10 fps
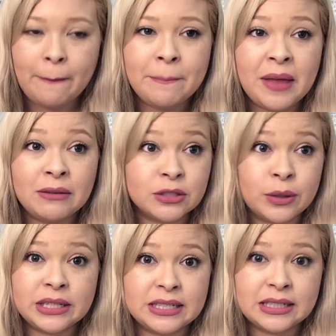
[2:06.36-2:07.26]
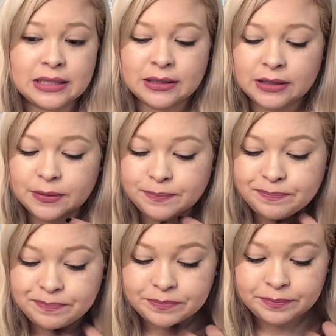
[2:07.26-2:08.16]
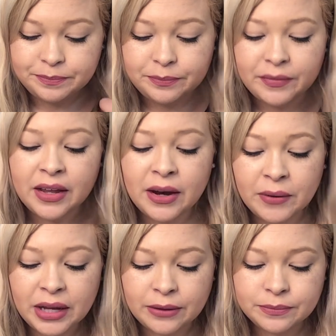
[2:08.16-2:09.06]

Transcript: That was quite a sentence. Here we go.